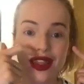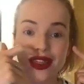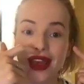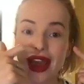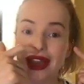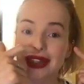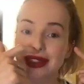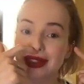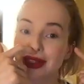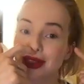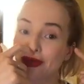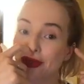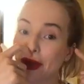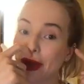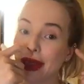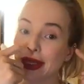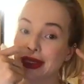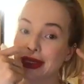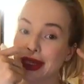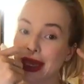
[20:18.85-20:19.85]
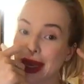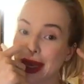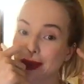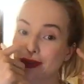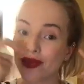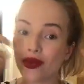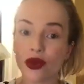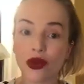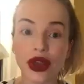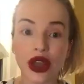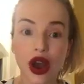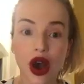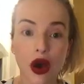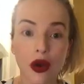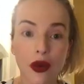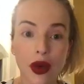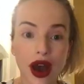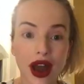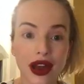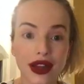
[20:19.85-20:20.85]
That's the voice that we all
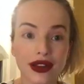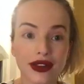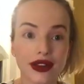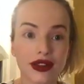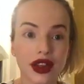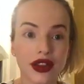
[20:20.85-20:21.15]
want.